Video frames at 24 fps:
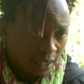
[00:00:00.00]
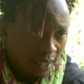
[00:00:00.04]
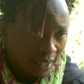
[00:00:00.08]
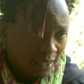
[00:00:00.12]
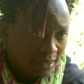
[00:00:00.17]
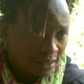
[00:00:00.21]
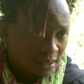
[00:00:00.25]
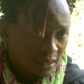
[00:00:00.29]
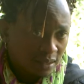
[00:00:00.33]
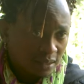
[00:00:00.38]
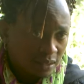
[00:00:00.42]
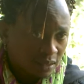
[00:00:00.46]

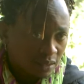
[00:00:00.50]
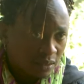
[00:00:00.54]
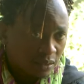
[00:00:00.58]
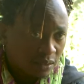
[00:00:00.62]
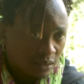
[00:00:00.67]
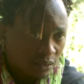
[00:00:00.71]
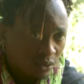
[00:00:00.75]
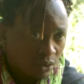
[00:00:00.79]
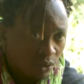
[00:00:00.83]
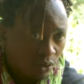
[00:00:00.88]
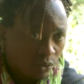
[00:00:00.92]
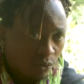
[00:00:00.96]
it's,
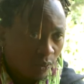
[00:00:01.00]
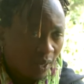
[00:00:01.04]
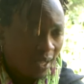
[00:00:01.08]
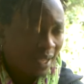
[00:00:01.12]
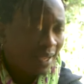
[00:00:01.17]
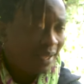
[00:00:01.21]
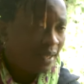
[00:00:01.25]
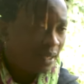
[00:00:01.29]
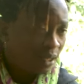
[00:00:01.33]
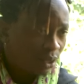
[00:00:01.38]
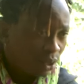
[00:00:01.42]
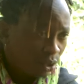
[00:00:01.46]
we're
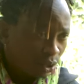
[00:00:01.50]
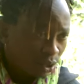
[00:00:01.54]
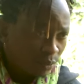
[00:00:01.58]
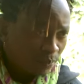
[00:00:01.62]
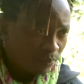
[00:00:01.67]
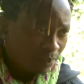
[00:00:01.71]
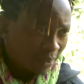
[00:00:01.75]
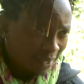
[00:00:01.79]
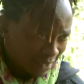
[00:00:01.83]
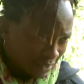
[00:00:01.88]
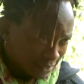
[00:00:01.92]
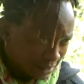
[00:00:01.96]
in a
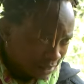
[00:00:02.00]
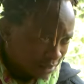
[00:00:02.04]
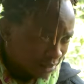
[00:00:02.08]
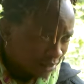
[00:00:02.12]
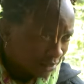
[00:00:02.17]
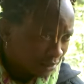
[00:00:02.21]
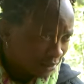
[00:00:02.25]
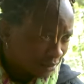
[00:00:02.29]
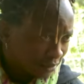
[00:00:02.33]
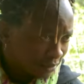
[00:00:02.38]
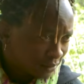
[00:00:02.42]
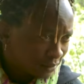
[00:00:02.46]
good place,
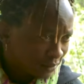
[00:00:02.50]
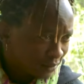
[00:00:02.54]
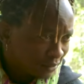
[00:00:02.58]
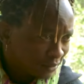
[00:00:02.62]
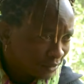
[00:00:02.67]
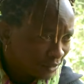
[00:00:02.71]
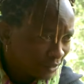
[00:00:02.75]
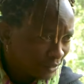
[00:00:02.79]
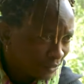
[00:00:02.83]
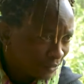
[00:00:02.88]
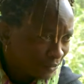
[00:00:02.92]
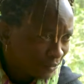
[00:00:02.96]

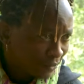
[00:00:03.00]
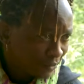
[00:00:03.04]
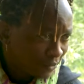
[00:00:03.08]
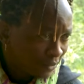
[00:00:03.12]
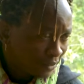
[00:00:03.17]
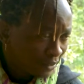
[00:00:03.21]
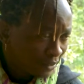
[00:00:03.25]
you know?